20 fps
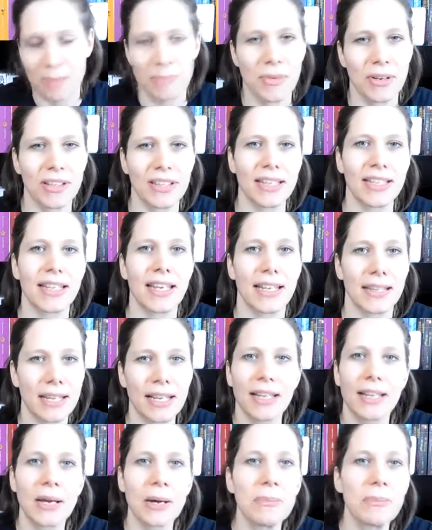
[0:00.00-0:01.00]
But it, it,
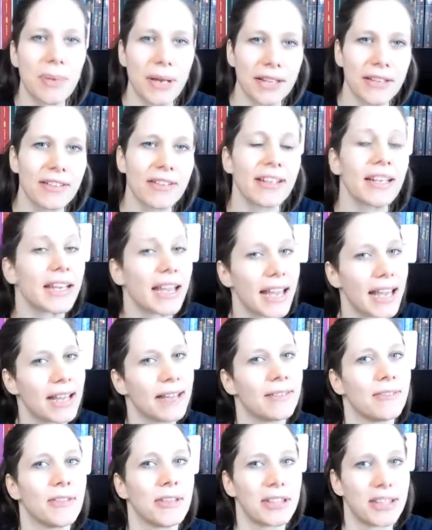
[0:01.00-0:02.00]
it got better
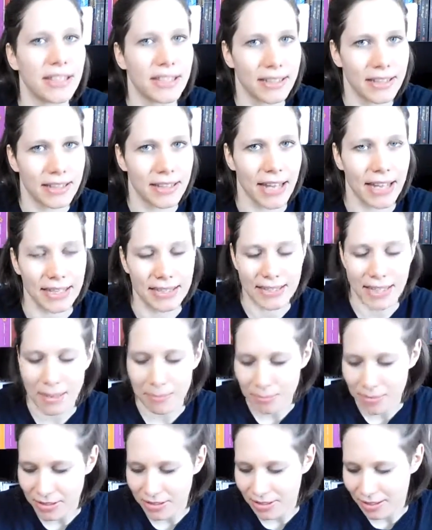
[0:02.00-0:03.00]
again with the next
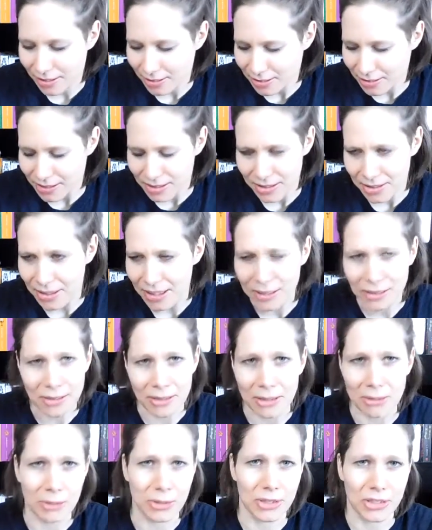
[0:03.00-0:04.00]
episode, so I
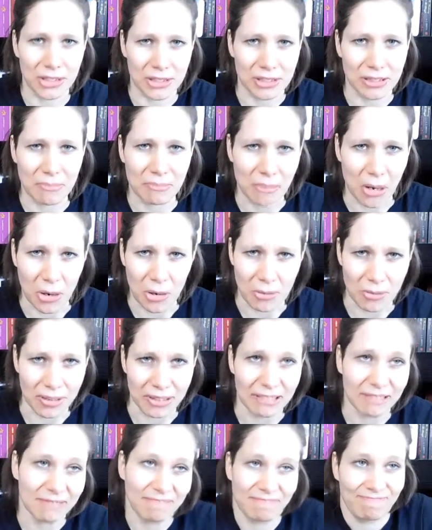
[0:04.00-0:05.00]
don't know, it was just a
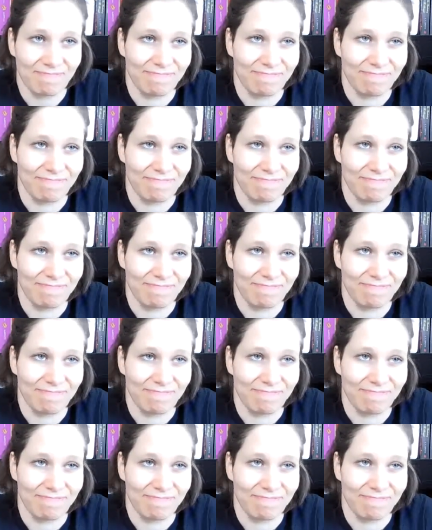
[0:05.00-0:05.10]
moment,